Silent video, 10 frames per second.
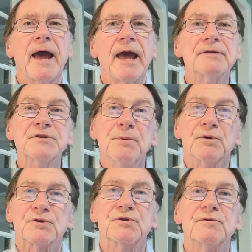and
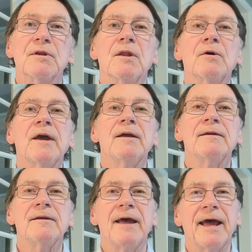SMUUCh,
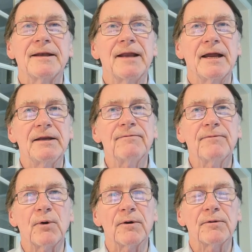located at
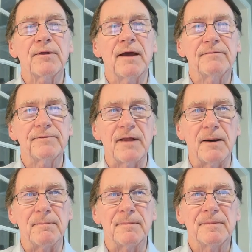94th and
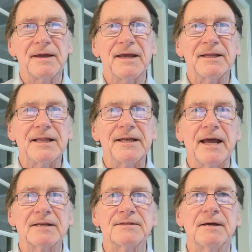Flum in
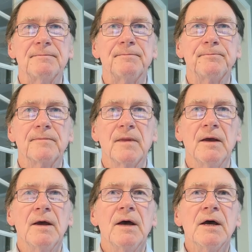Lenexa.
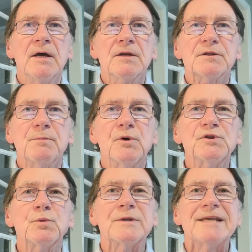
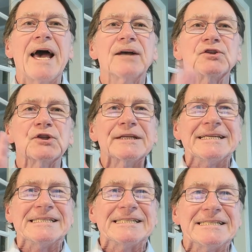SMUUCh was
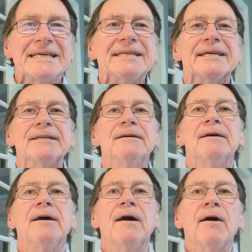actually seeded
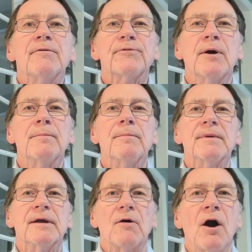from
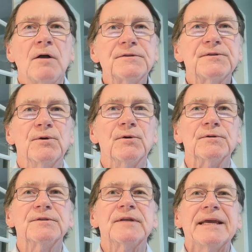All
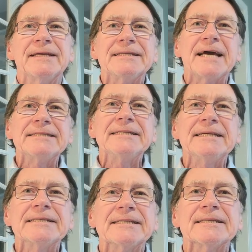Souls in
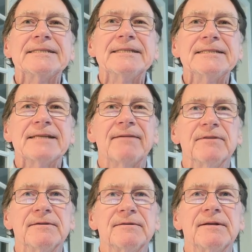1967